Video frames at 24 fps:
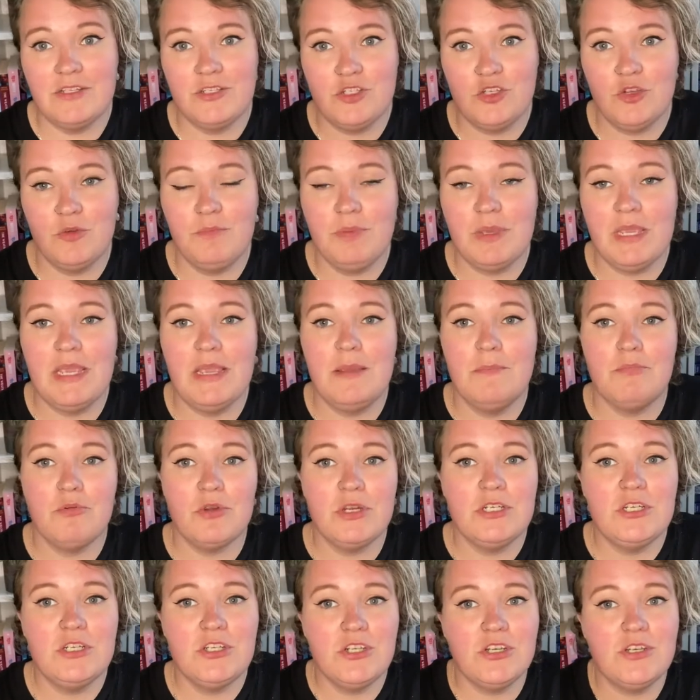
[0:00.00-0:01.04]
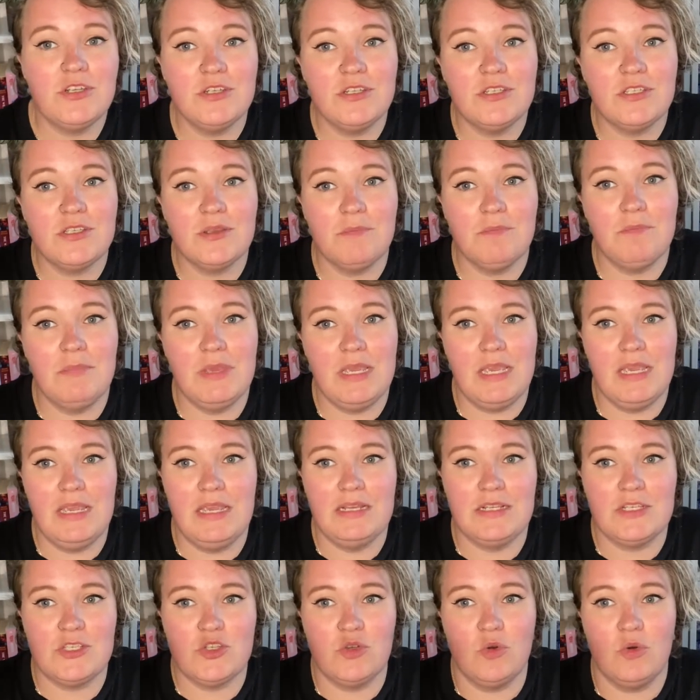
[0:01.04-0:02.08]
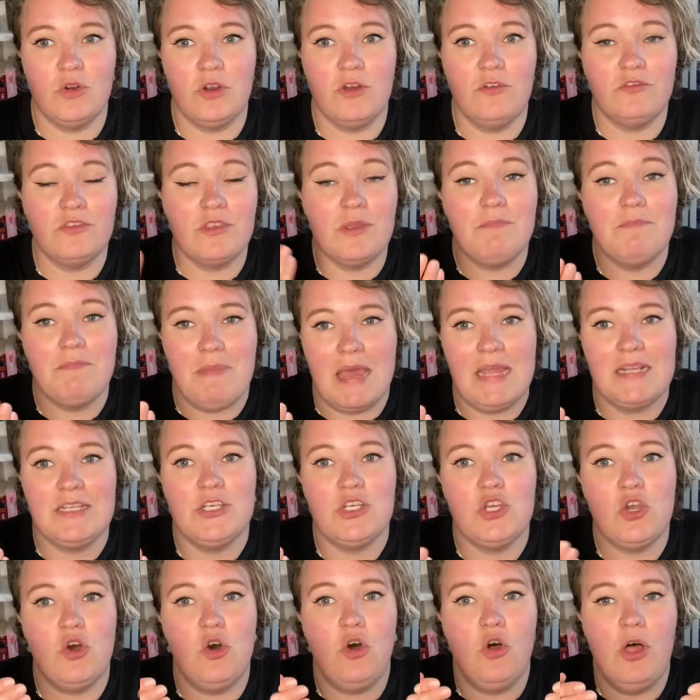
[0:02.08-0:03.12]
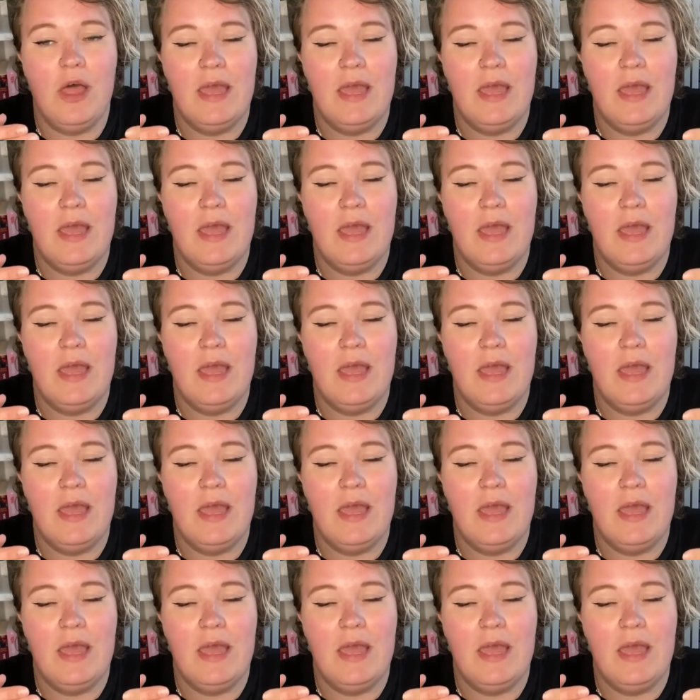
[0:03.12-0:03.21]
to be Bridgerton's meet sort of the magical,